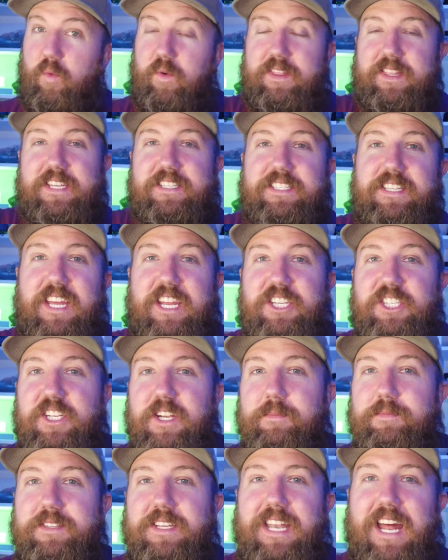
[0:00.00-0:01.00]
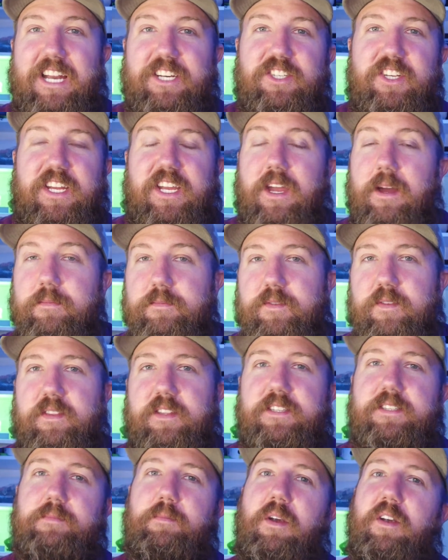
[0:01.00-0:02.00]
when this thing ships, it actually comes with
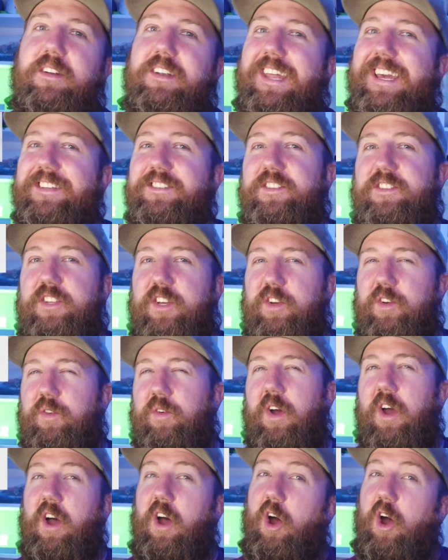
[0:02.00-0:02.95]
the Smart Desk 2